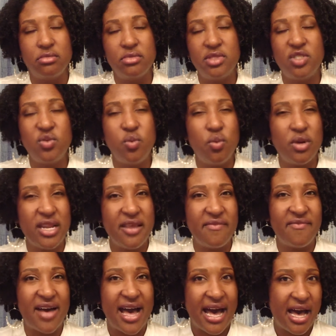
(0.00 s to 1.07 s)

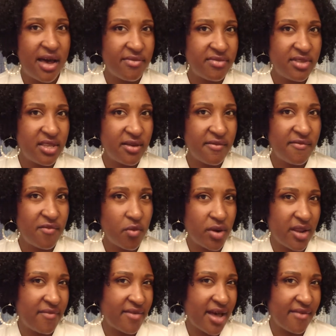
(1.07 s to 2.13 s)
$25 to
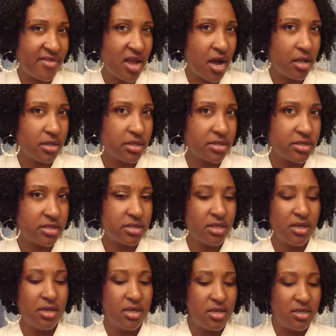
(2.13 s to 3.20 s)
$45.
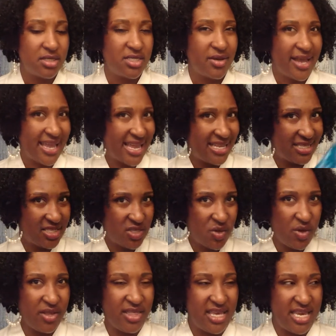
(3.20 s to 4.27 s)
So I got two
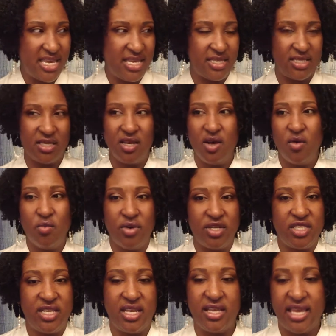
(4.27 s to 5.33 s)
of these,
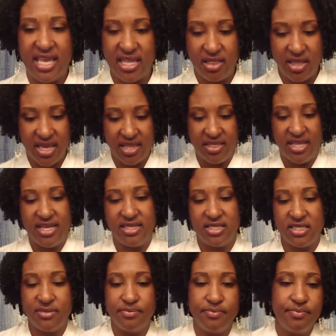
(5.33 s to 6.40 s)
which, and again, look at this.